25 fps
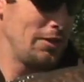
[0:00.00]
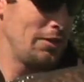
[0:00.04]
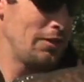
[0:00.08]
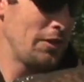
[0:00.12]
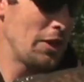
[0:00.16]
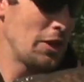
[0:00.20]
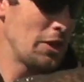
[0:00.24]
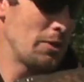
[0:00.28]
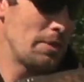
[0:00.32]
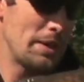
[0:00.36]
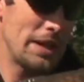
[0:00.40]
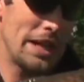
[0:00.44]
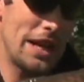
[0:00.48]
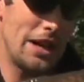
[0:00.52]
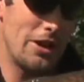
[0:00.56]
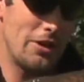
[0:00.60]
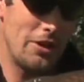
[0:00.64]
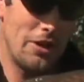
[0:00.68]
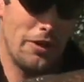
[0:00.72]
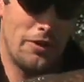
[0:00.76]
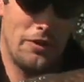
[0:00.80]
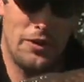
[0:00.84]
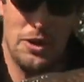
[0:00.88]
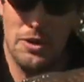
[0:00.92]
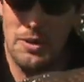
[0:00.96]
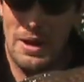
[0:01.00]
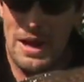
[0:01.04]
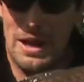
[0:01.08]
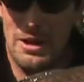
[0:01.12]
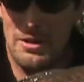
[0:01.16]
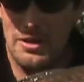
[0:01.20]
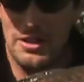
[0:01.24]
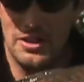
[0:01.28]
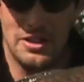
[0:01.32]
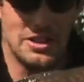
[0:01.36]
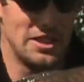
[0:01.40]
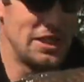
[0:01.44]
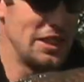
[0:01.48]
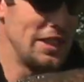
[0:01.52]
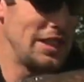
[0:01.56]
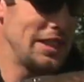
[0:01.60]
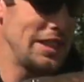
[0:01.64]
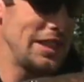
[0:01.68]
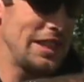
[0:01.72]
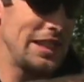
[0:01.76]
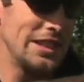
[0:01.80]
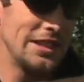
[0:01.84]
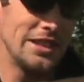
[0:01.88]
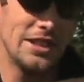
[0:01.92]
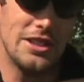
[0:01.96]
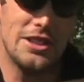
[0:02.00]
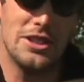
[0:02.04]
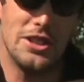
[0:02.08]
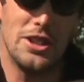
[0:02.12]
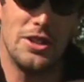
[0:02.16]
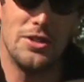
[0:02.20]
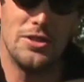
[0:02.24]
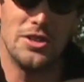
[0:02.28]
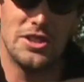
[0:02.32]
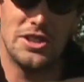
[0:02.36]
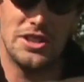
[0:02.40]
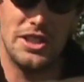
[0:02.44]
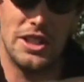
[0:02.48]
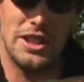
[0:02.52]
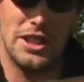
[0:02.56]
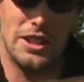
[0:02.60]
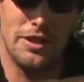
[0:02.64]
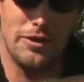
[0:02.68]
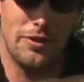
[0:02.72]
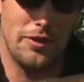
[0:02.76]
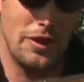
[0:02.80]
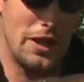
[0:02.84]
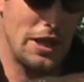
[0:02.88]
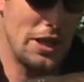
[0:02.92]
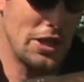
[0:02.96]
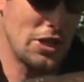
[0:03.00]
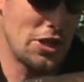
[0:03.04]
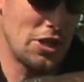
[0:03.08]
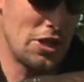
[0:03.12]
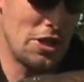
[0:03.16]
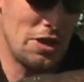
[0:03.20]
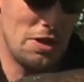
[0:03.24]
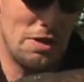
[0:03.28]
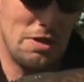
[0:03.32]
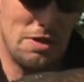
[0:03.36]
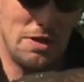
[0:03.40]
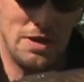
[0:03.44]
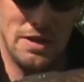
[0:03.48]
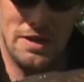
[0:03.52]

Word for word: I've only been out a few hours, landed two stunning fish